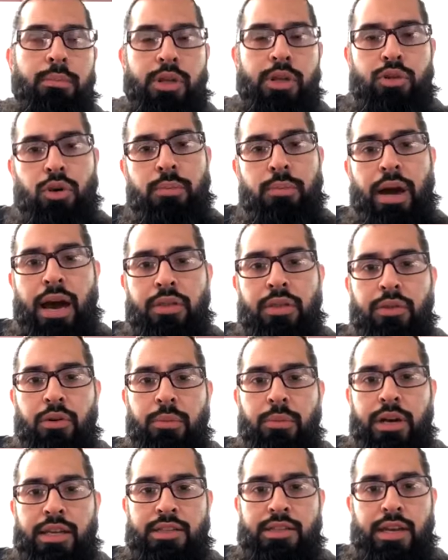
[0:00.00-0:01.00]
to the hmm. bathroom and
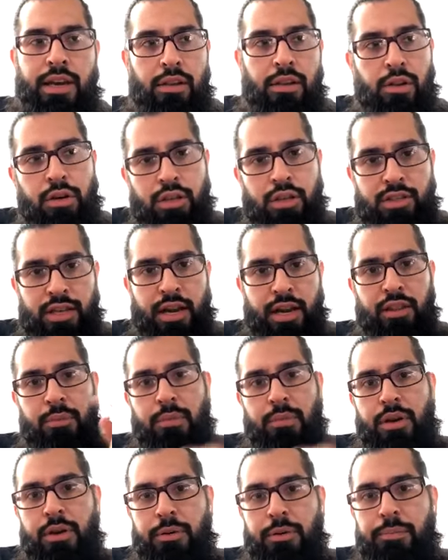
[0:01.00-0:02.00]
he said, "Look inside the
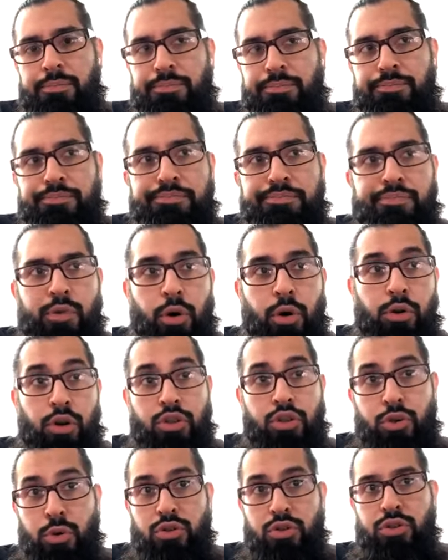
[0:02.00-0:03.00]
mirror, or look
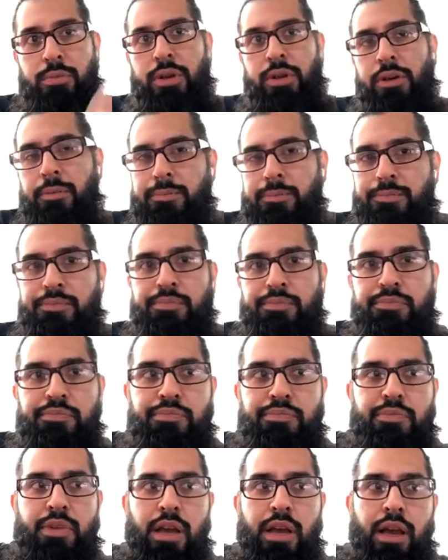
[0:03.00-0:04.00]
towards the mirror."
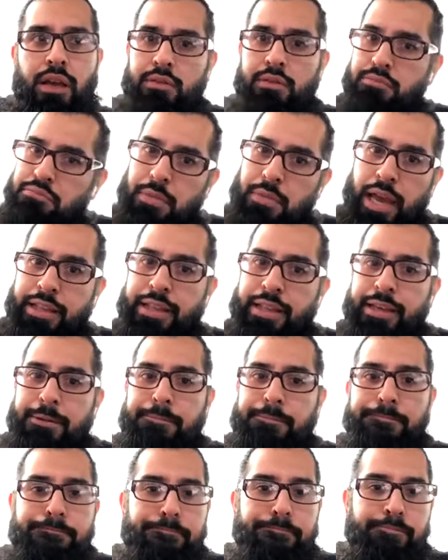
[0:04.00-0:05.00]
I did.
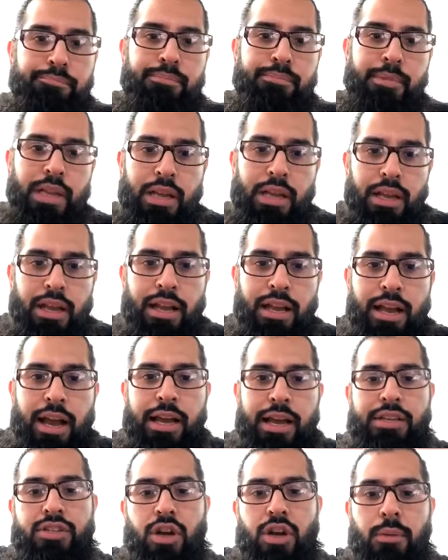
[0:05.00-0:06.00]
I
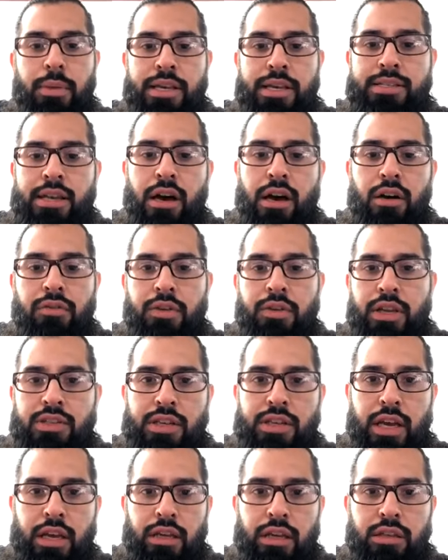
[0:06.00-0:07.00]
saw myself, and he's
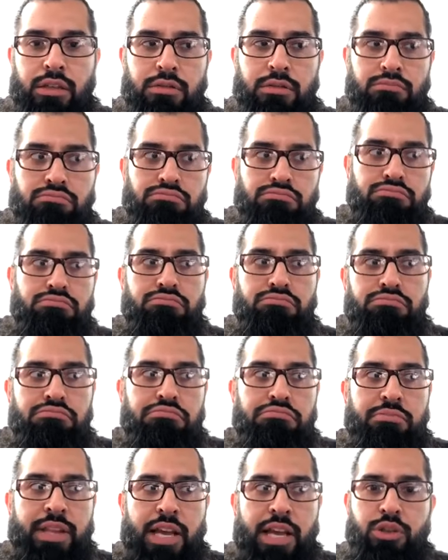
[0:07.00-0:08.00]
like,
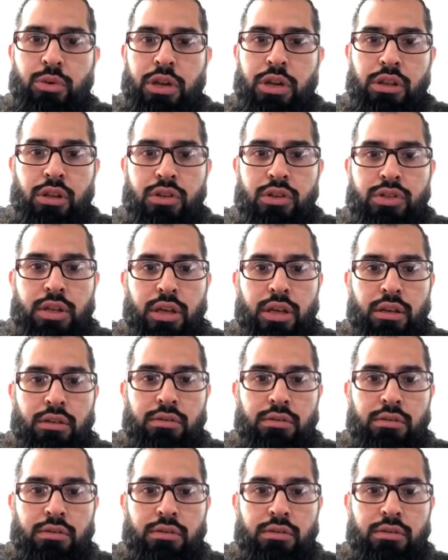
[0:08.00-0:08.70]
that's what he looks like.